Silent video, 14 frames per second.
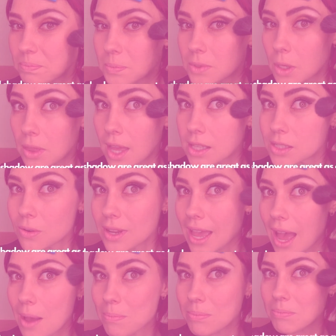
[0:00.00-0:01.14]
So that's your
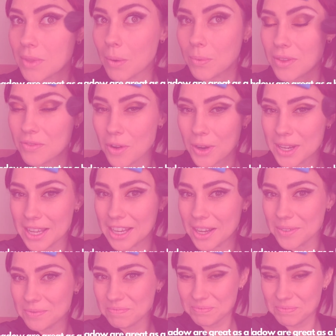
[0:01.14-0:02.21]
gap that we've got here.